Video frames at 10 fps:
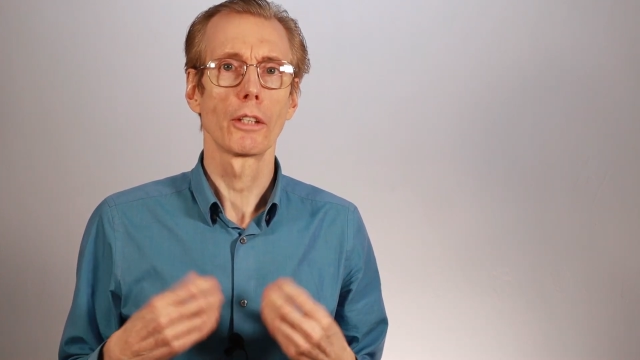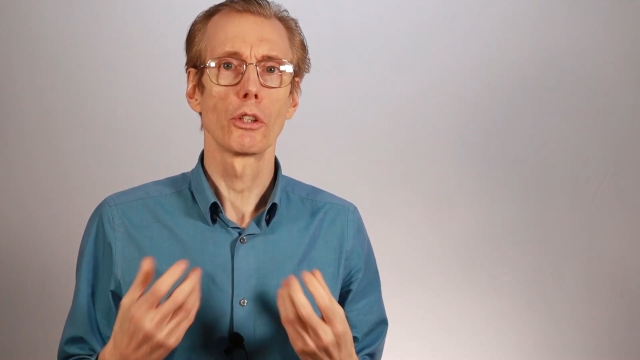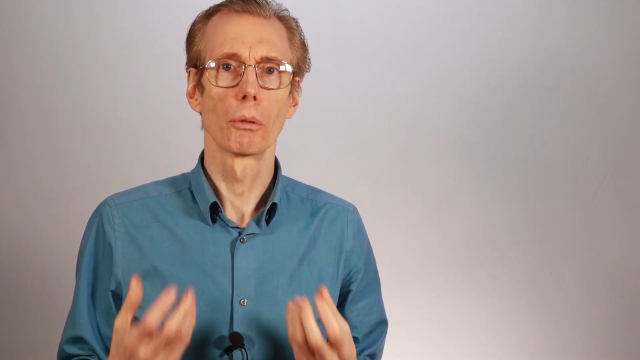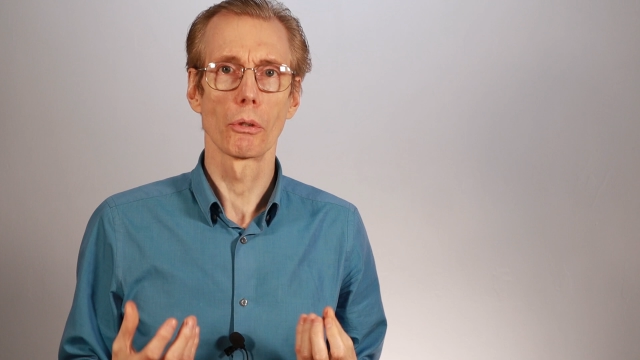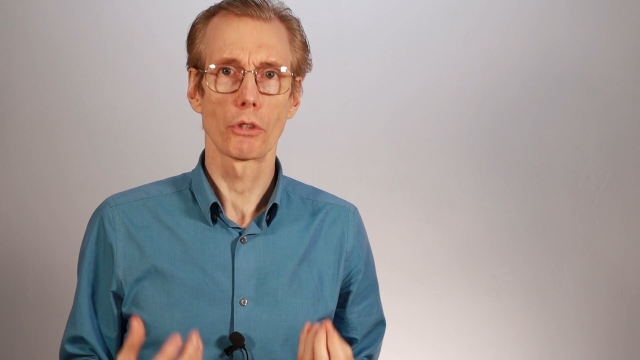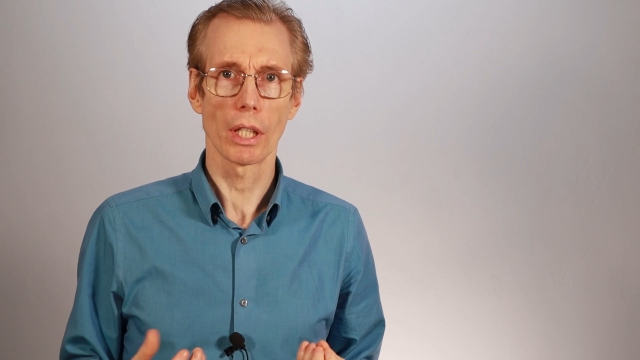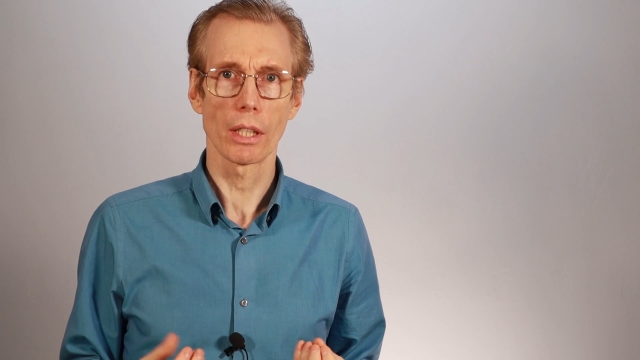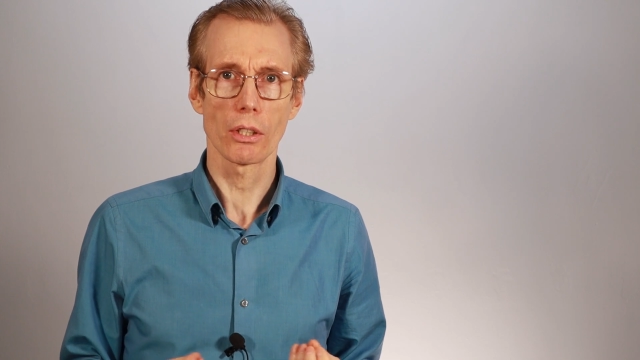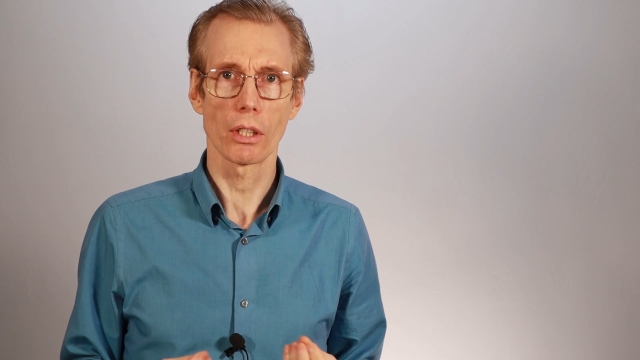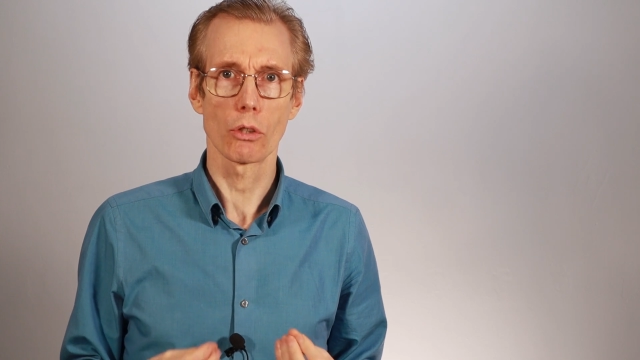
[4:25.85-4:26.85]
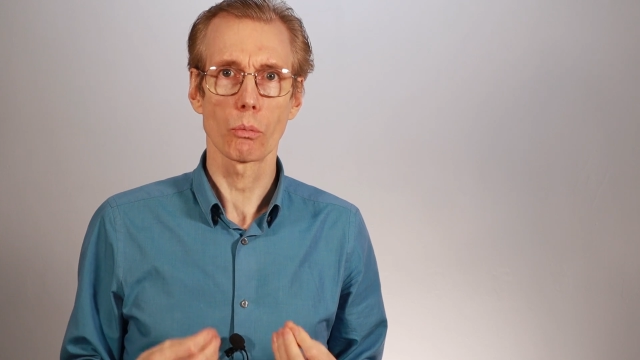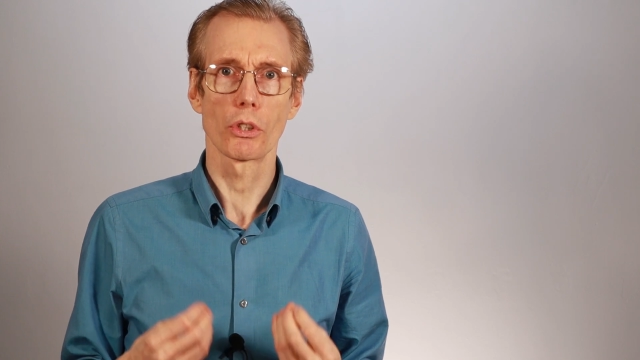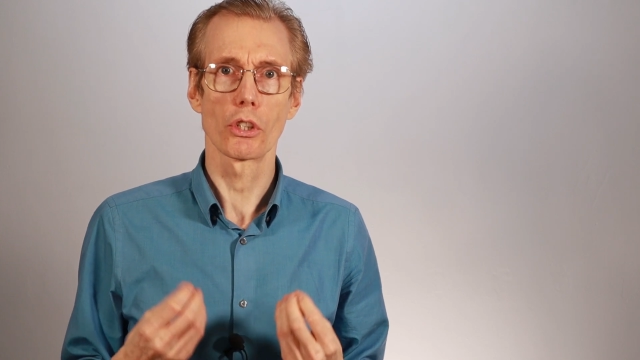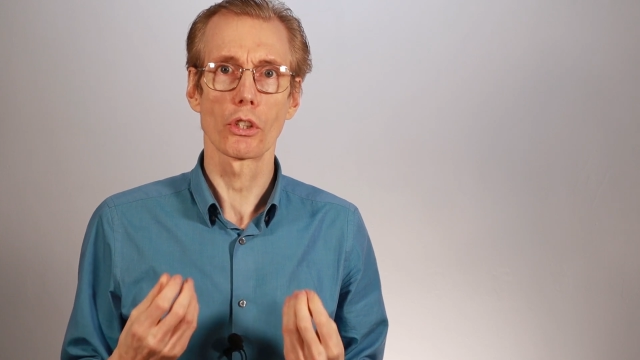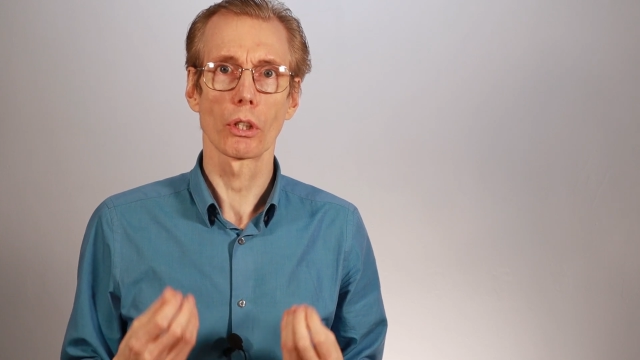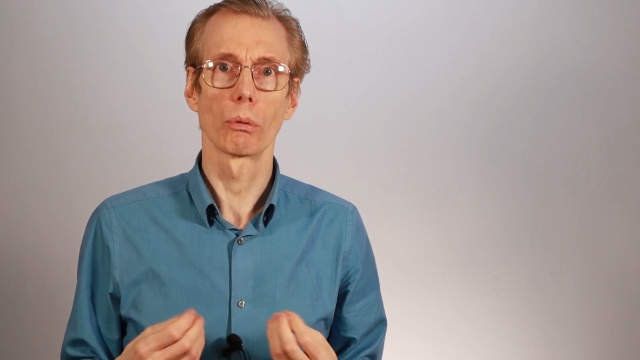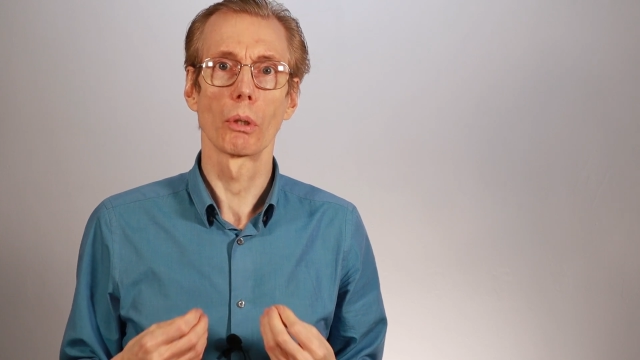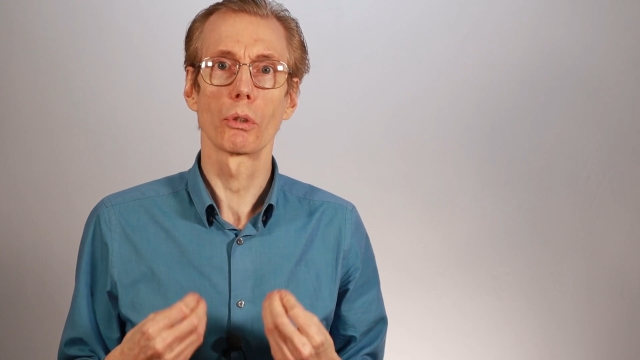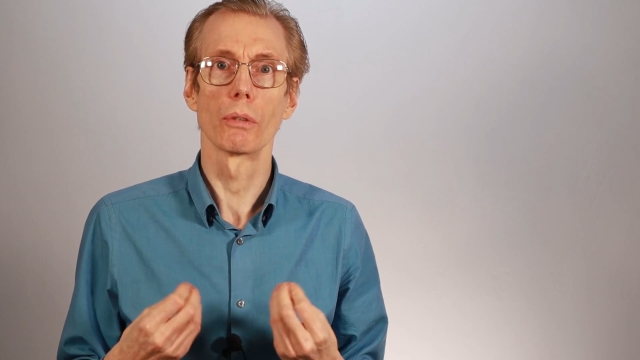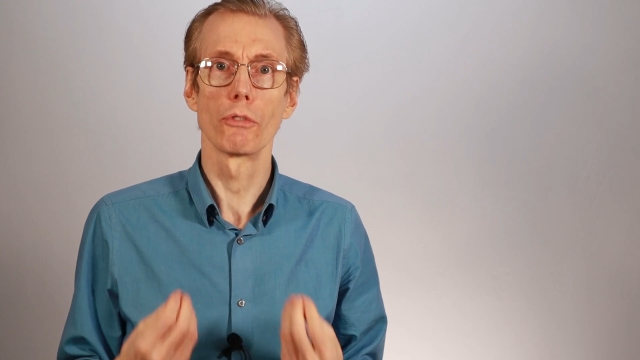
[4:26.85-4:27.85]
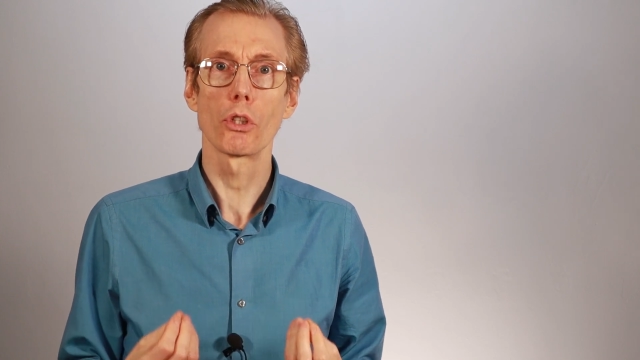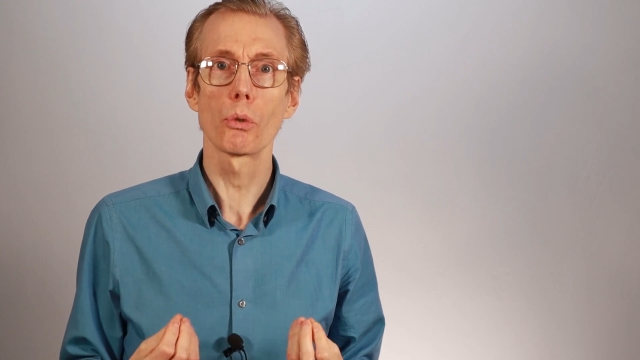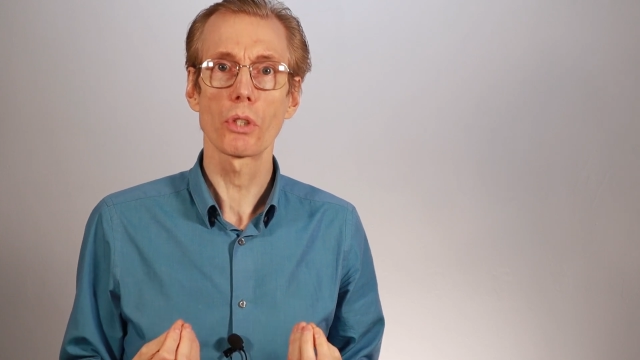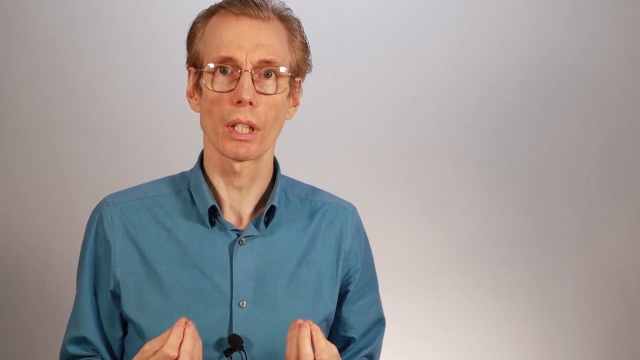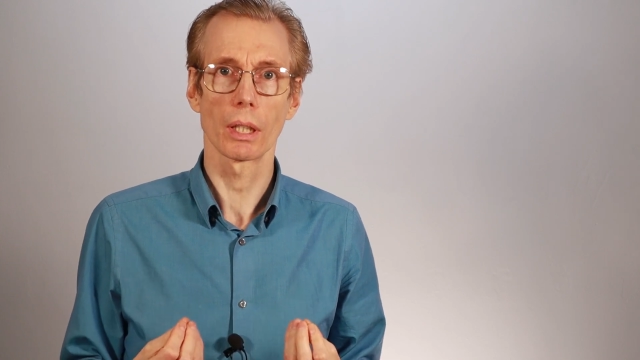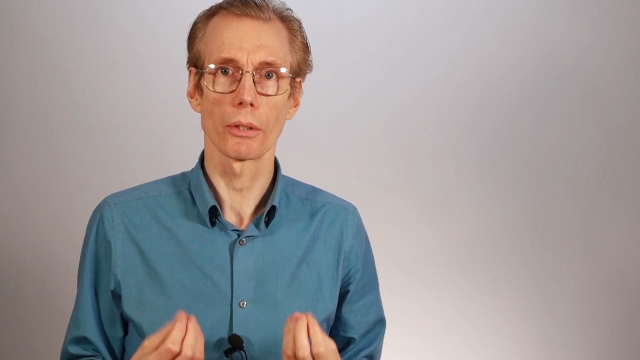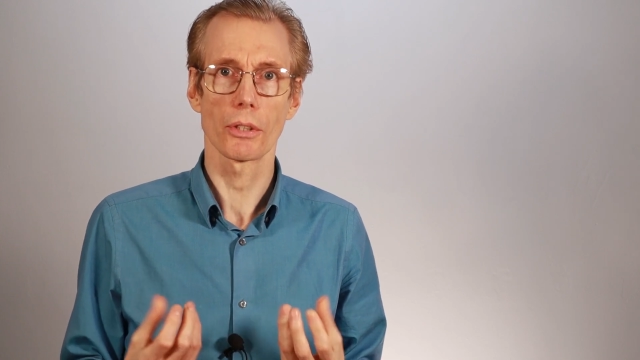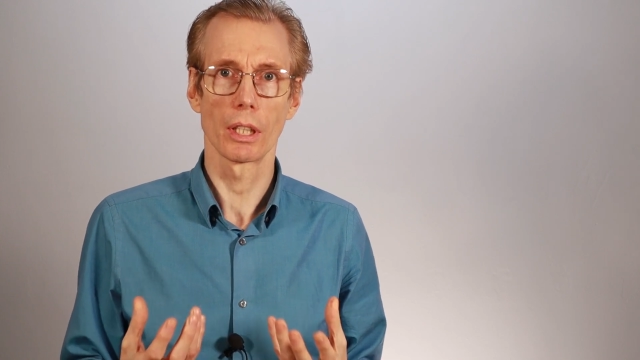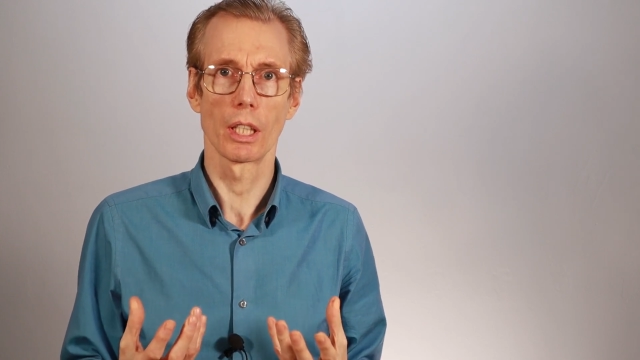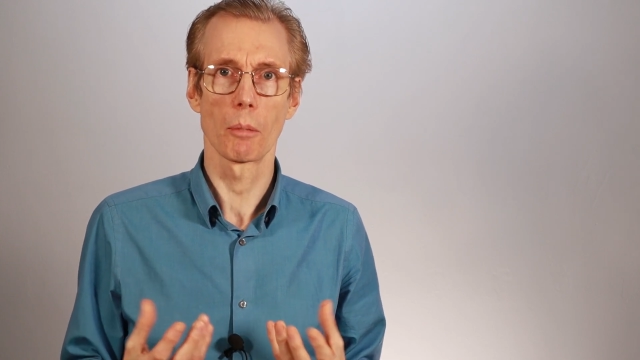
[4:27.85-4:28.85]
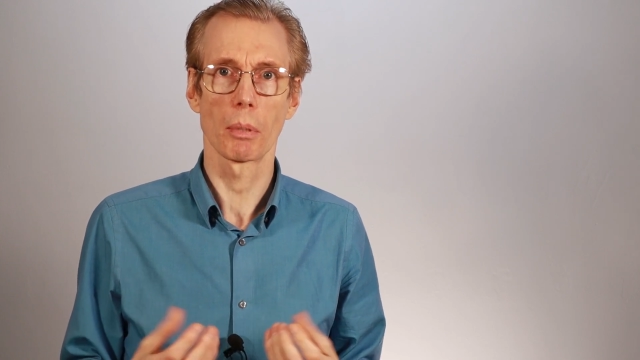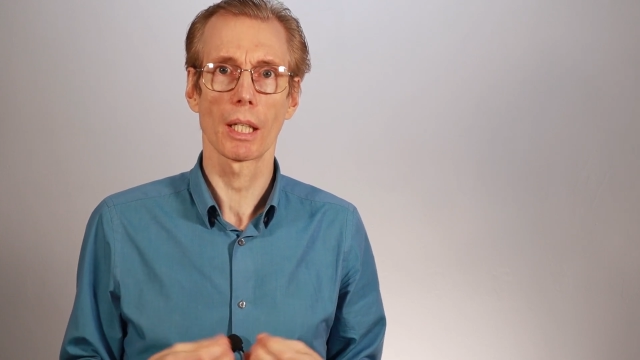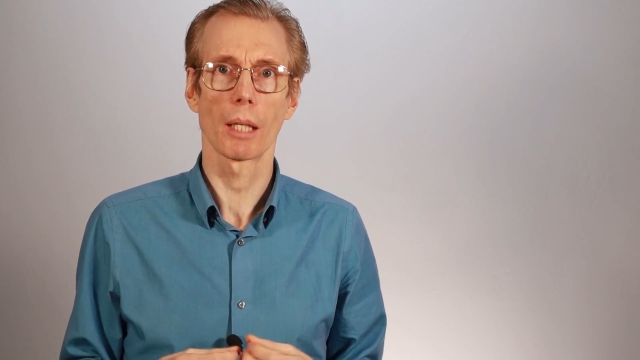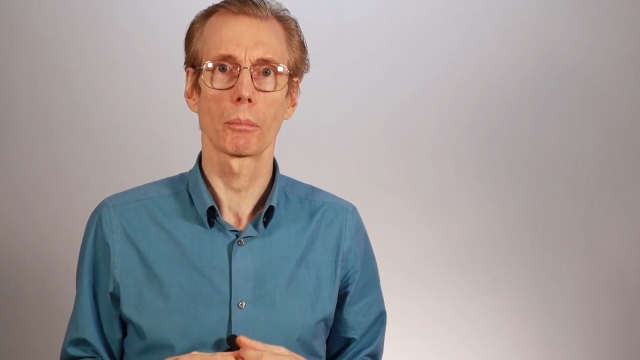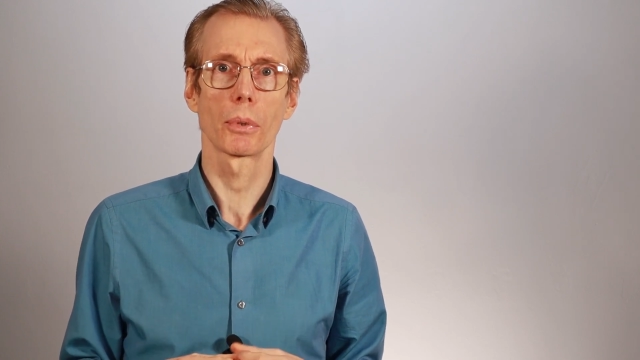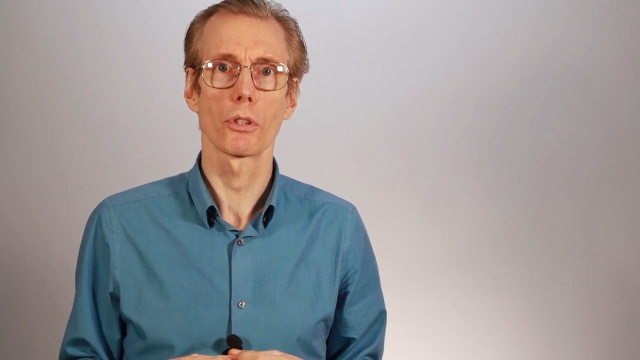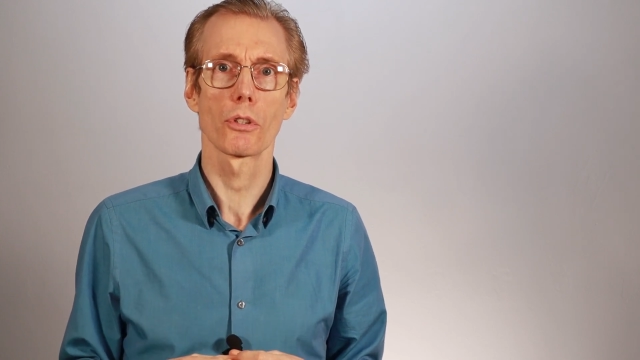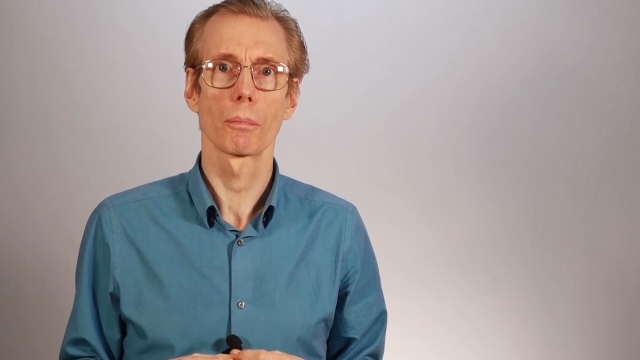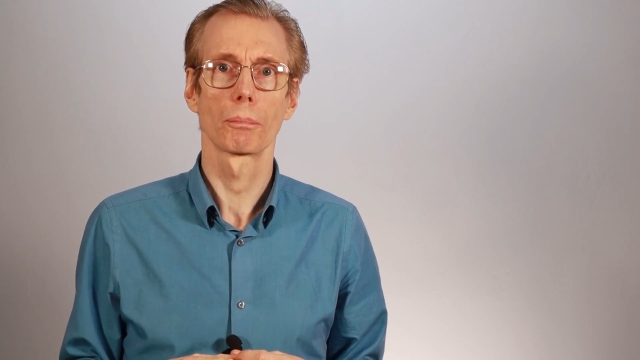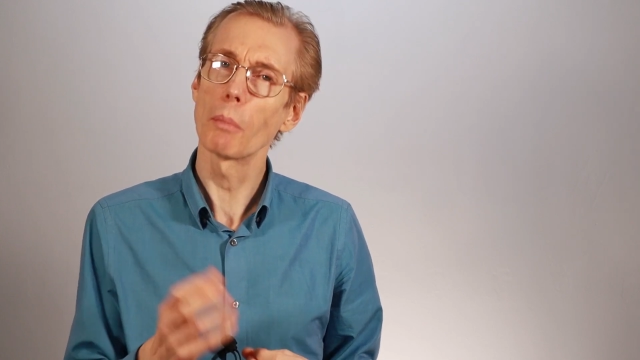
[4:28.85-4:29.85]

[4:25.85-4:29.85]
and neurogenesis, which is the growth of new cells in the hippocampus.